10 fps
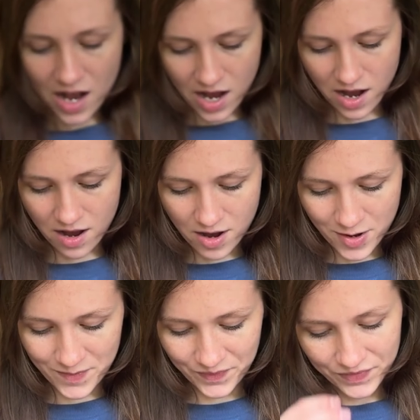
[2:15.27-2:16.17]

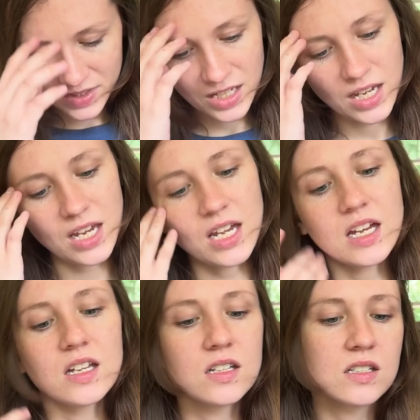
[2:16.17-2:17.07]

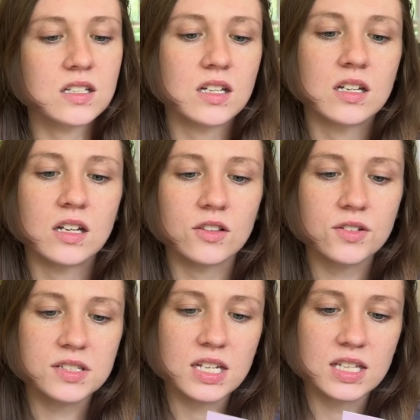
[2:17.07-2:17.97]
And it
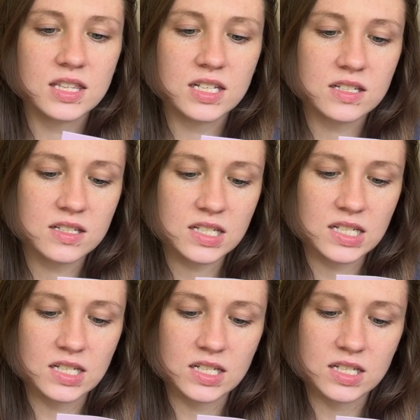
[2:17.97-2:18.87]
looks like this
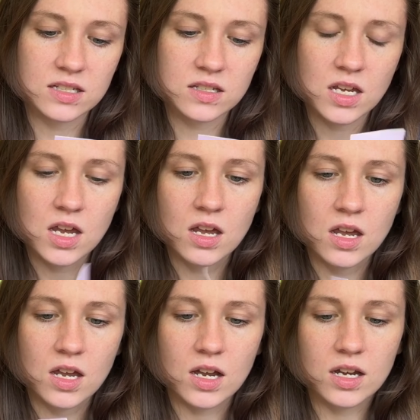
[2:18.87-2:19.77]
is
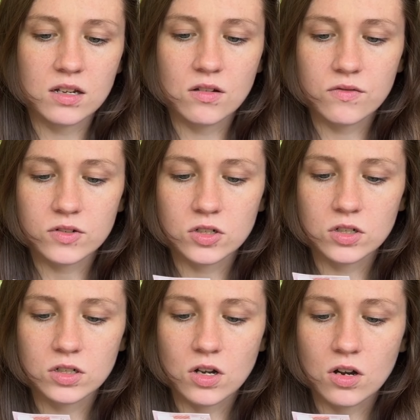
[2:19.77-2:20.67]
kind of
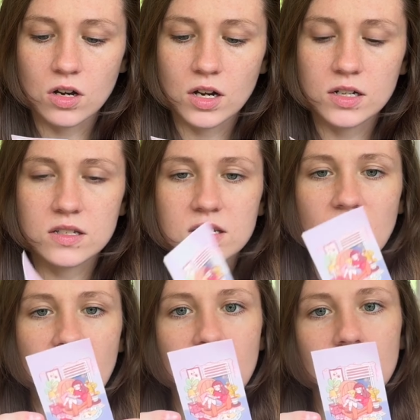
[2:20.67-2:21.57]
her card,
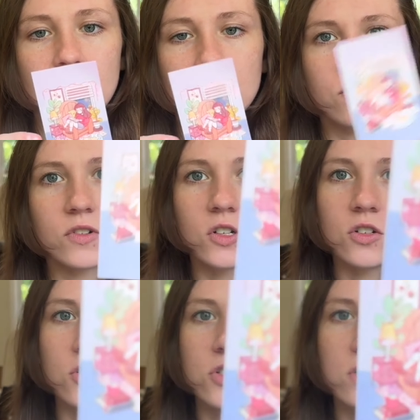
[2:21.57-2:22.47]
scan for
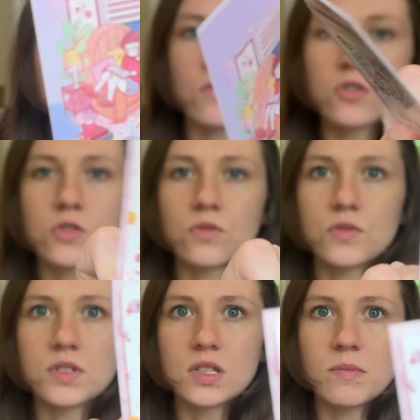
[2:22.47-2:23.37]
her socials on the